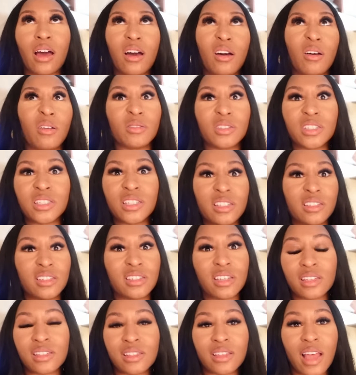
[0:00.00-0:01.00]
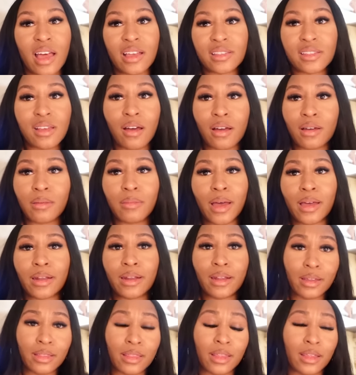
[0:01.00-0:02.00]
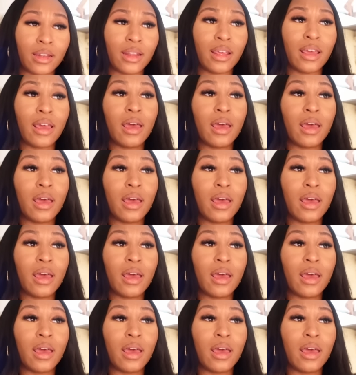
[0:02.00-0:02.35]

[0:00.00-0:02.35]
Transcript: oh, she's just not talking about nothing.